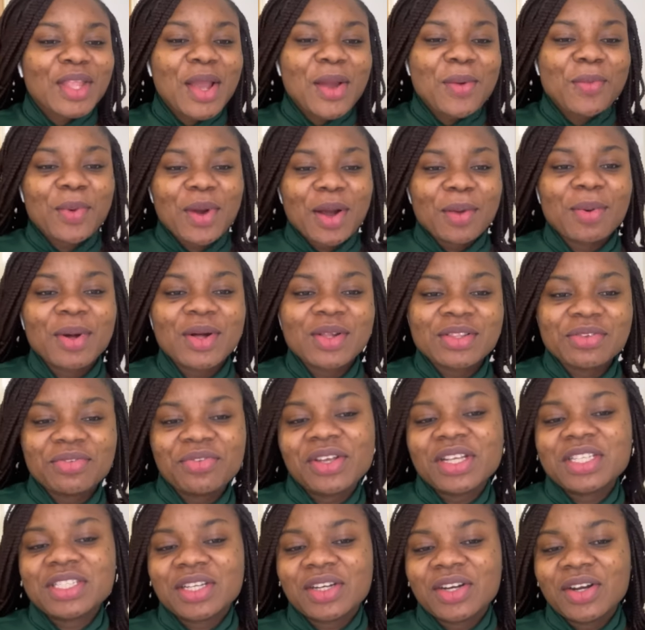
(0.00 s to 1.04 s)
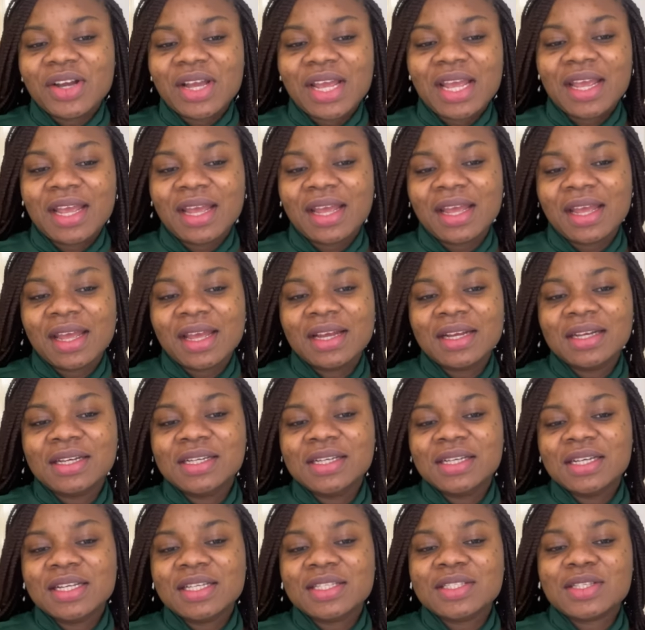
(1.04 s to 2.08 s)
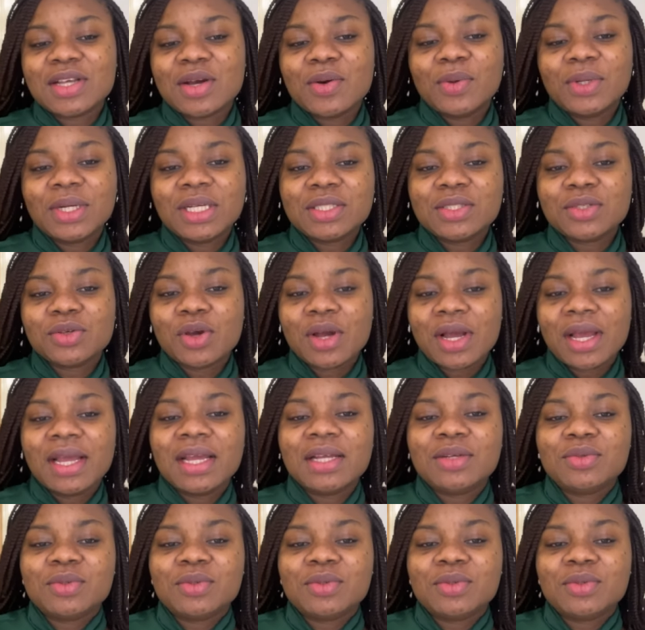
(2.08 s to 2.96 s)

But about the facial hair, so I wanted to go ahead